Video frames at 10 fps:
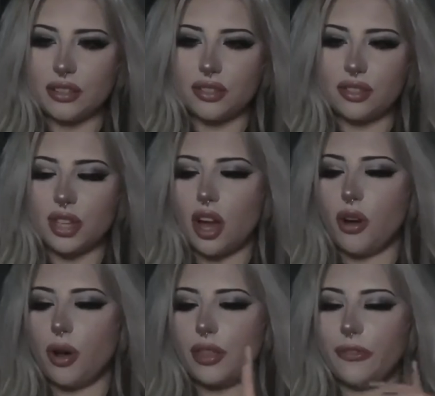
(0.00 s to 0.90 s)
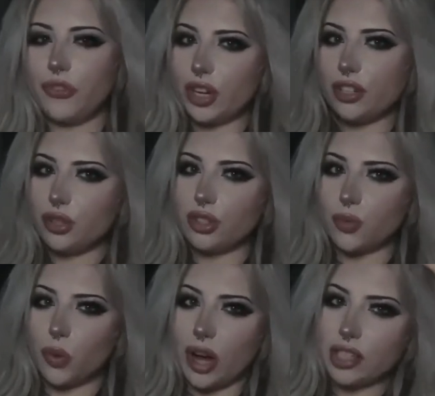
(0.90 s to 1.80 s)
so the footage you just
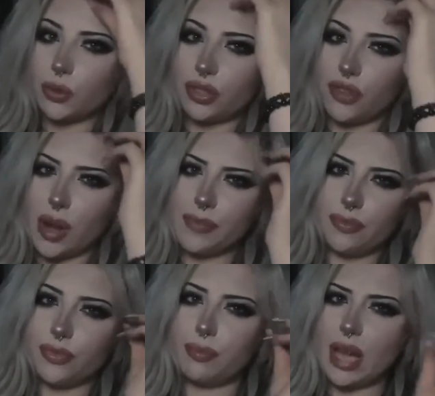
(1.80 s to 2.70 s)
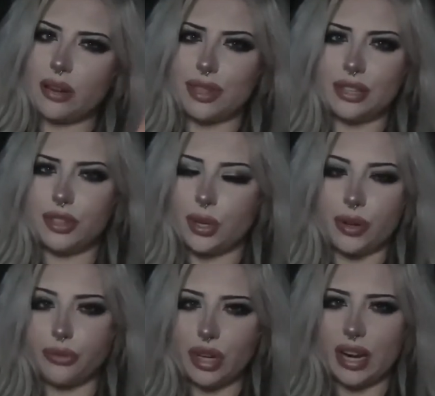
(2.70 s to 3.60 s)
watched was from about like two or
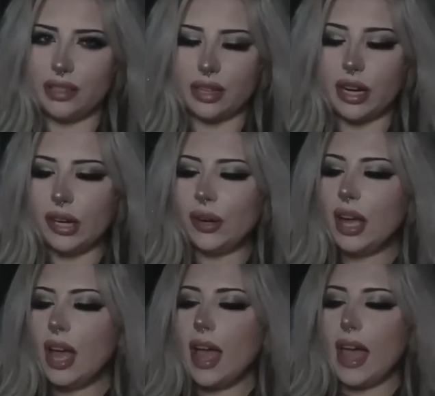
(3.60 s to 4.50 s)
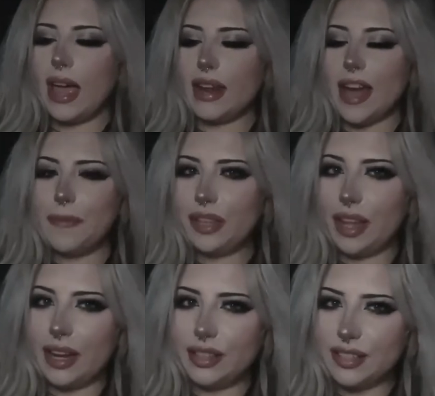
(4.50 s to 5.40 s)
three days ago and i've been
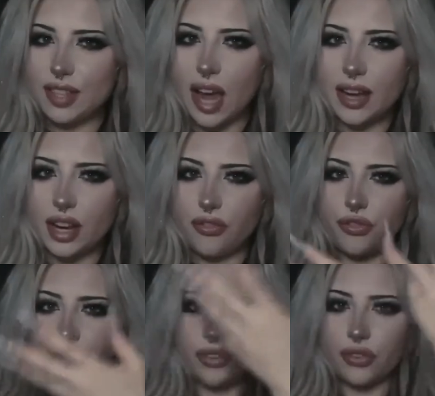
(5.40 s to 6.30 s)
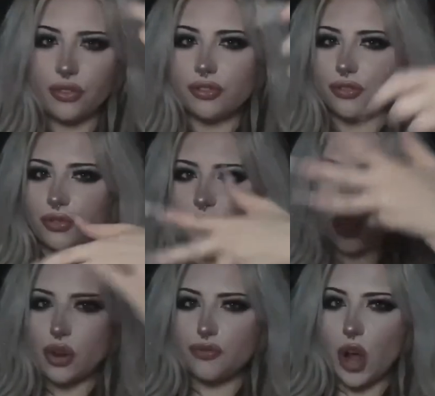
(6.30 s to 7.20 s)
letting this kind of
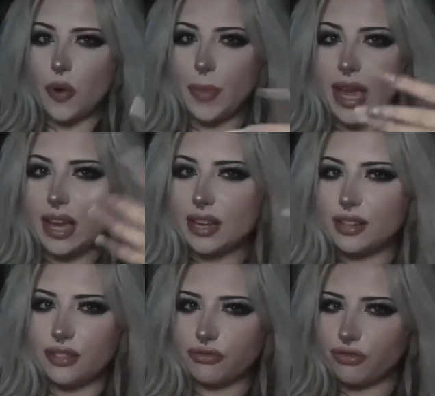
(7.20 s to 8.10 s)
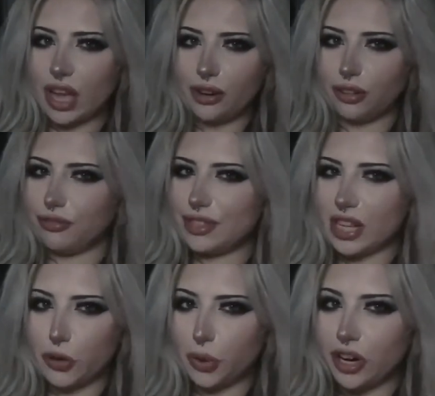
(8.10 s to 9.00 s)
aromate i don't is that
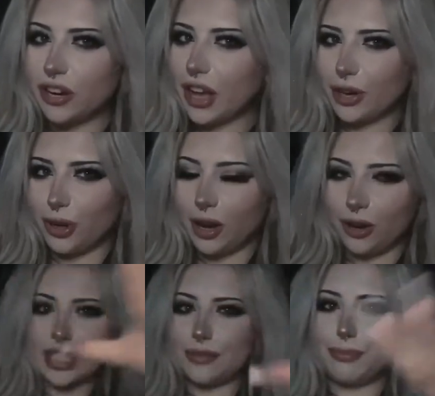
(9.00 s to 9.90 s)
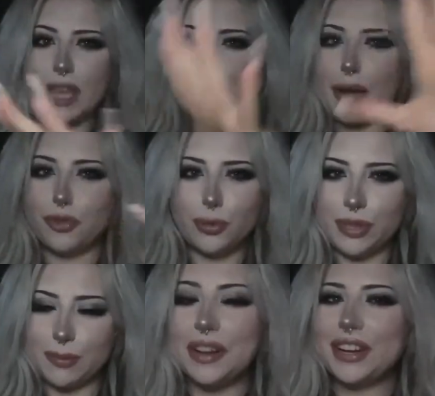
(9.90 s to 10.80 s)
a word i don't know make my room
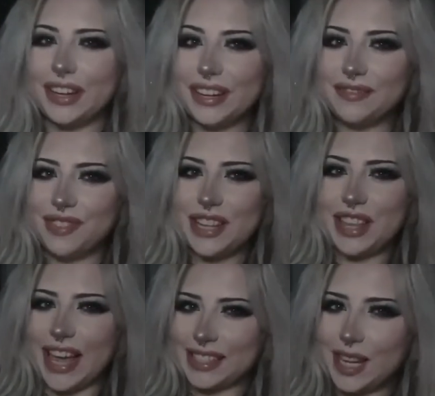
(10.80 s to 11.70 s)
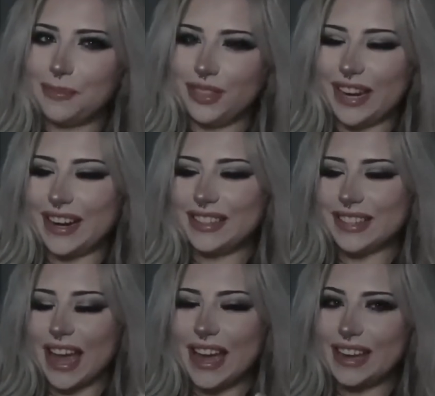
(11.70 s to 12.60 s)
smell good the last couple days
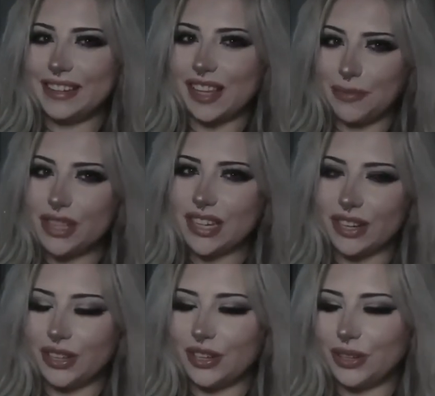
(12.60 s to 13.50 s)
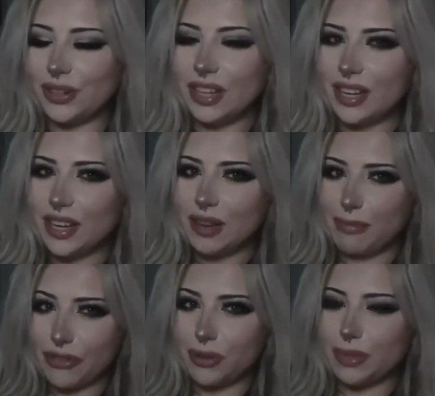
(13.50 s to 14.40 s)
and let me tell you
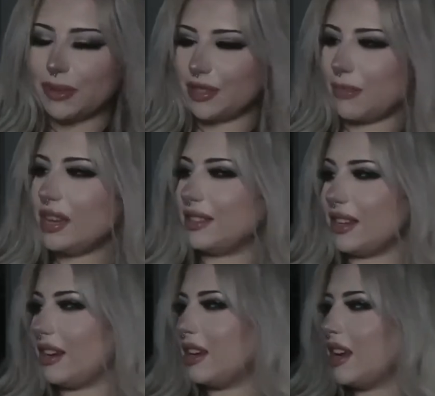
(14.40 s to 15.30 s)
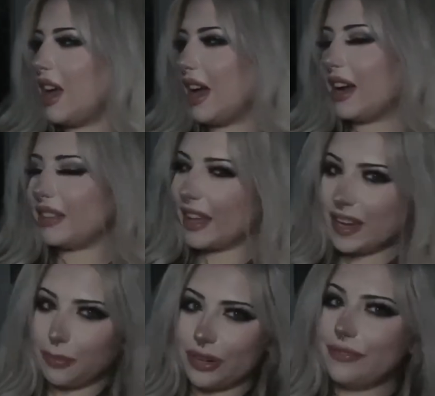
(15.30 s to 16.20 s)
my room smells amazing i got the
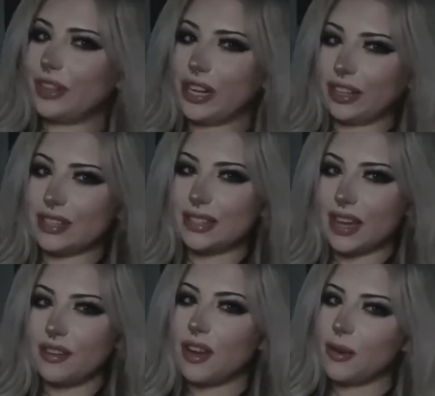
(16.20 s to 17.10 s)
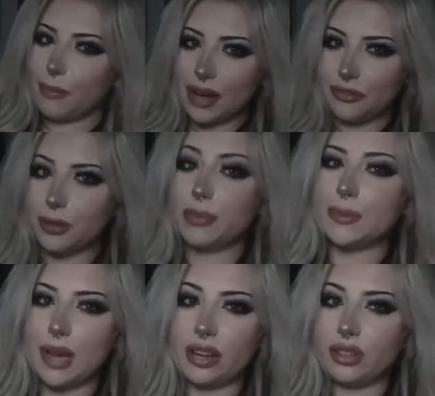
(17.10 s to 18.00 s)
Ambery vanilla scent my room
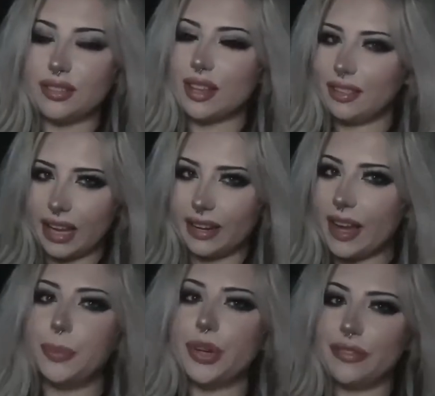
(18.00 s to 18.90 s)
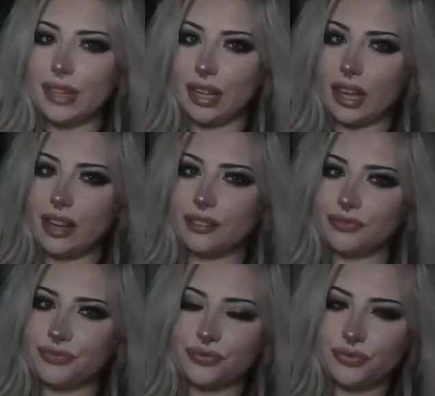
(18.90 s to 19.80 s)
smells like Ambery vanilla
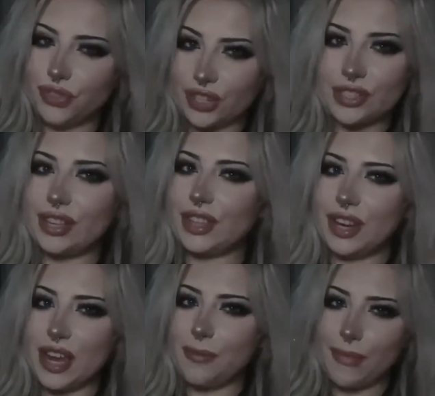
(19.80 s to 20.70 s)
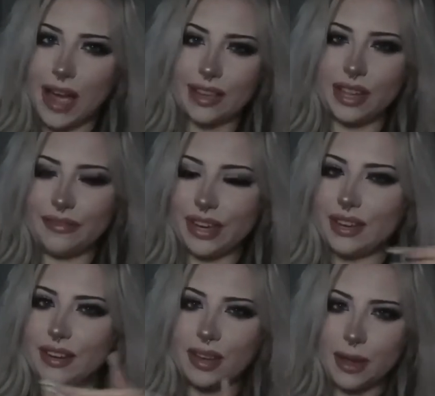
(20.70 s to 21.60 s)
just like the name i love
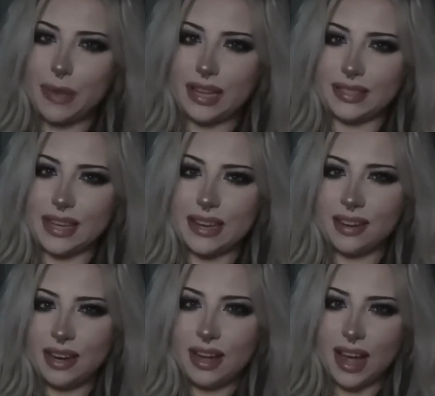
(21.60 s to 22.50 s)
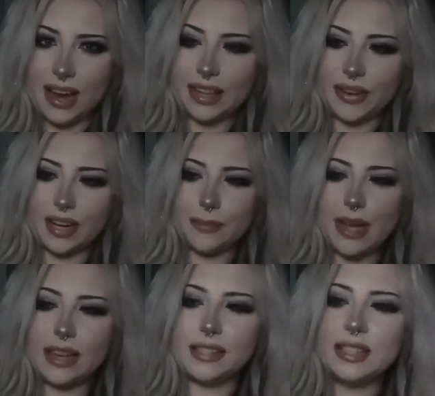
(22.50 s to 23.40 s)
it amazing highly
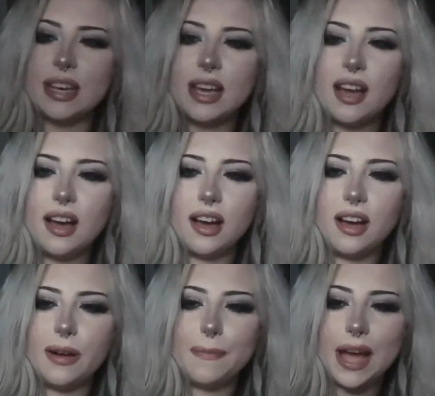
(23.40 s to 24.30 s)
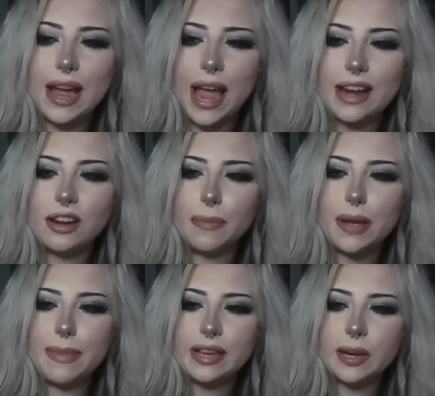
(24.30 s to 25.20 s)
recommend um i had it on my
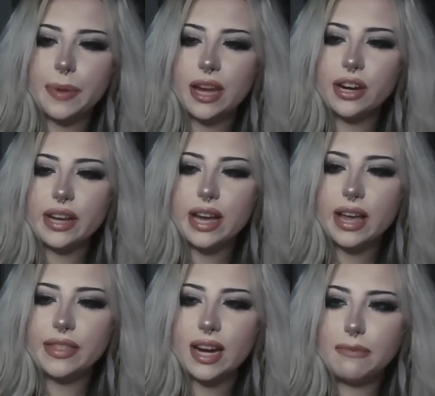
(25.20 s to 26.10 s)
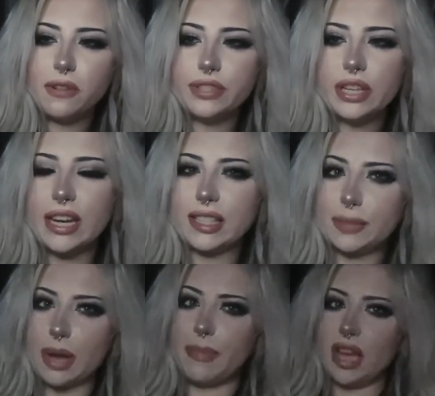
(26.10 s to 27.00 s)
makeup area and then i moved it next to
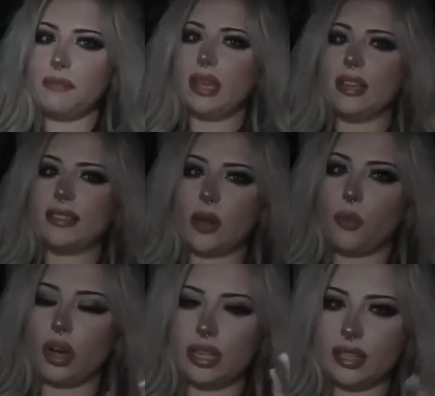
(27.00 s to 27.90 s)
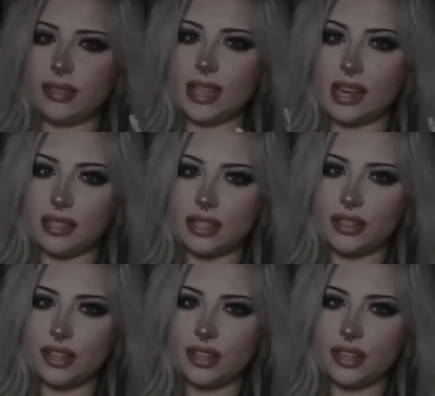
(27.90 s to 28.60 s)
my bed because i wanted the scent